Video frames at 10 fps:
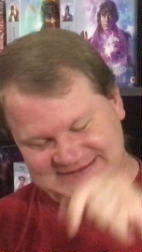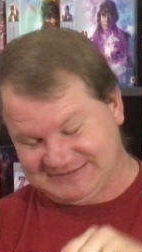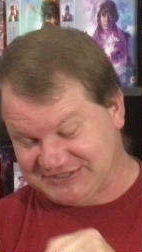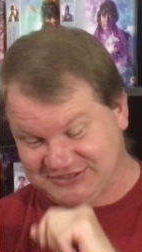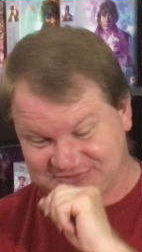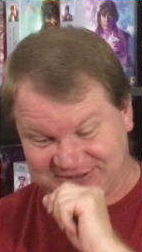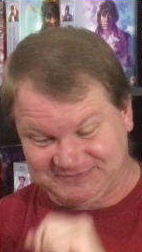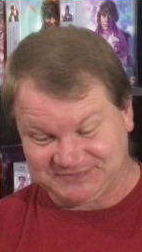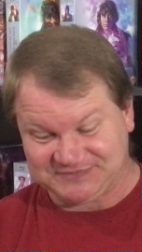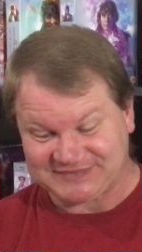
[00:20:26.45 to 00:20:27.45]
Excuse me.
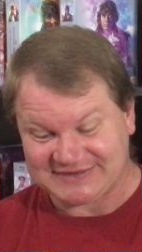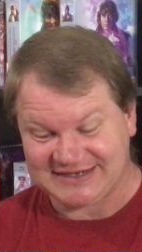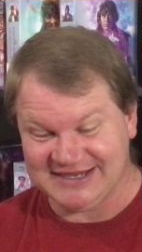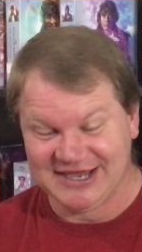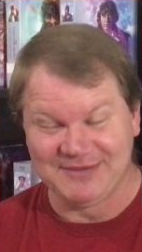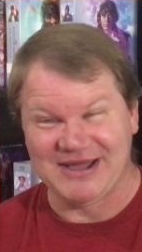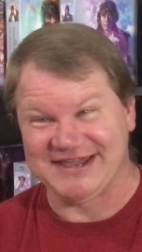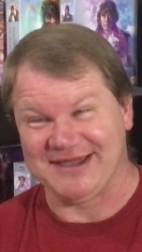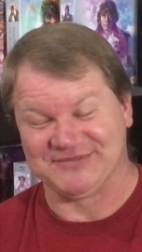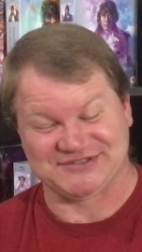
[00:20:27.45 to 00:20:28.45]

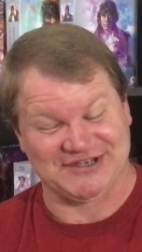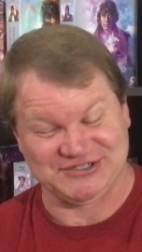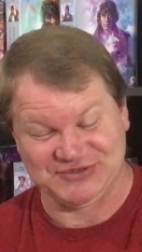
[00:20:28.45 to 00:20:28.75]
My Amazon